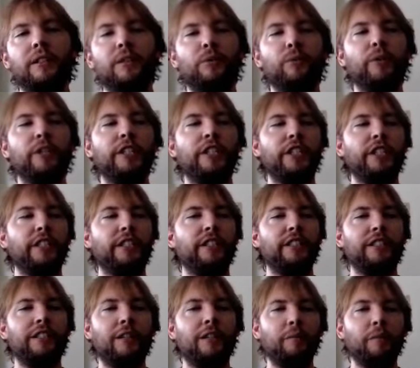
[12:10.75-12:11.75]
which is
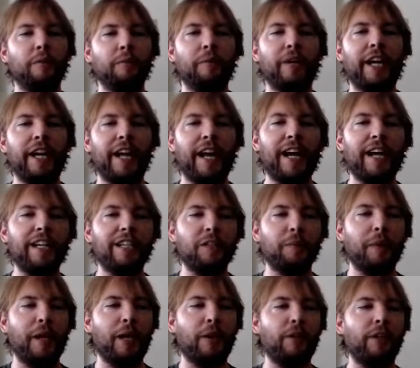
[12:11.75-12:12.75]
determined by hash
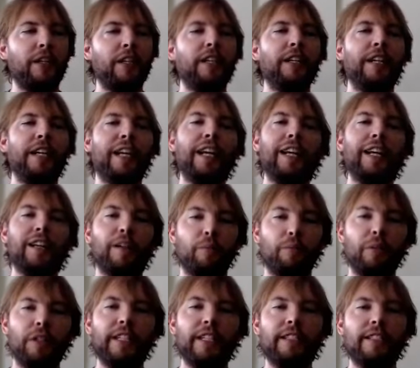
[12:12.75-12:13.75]
power and
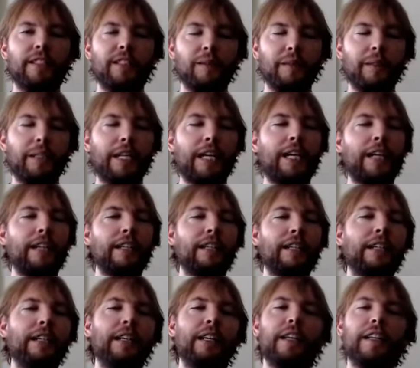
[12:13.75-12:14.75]
completes the block,
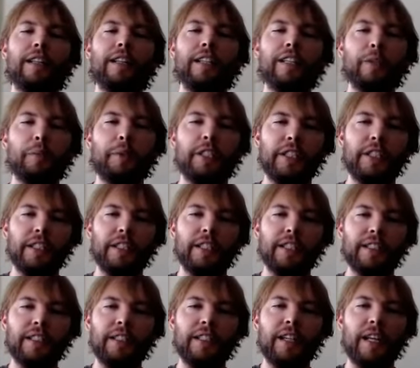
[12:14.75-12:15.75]
this person
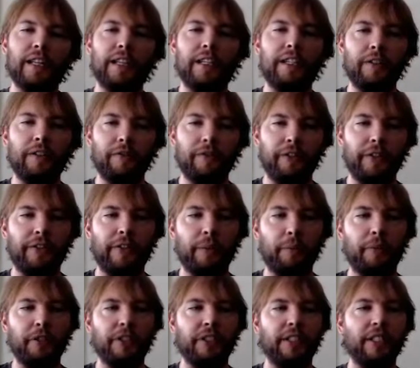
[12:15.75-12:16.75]
gets another
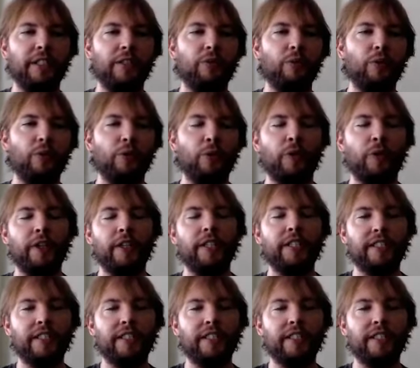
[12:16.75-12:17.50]
50% of the reward.